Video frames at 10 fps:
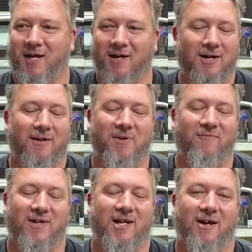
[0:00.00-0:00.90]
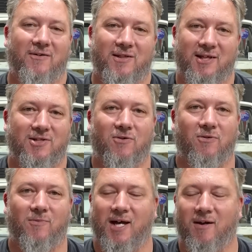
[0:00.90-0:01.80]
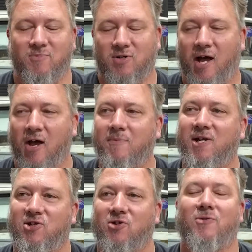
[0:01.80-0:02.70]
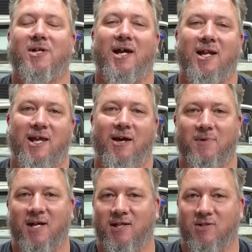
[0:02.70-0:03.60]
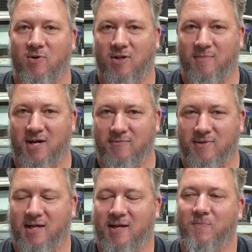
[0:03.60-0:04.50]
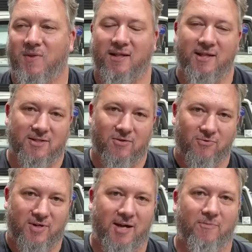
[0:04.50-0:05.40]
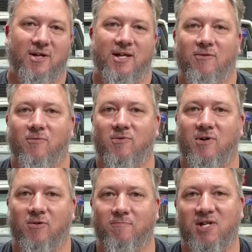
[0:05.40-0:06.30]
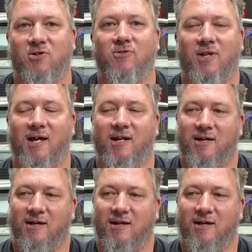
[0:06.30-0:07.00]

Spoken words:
And I'm going to be videoing this all the way. I'm hoping to do daily updates while I'm over there, and this little camera here will help me do that.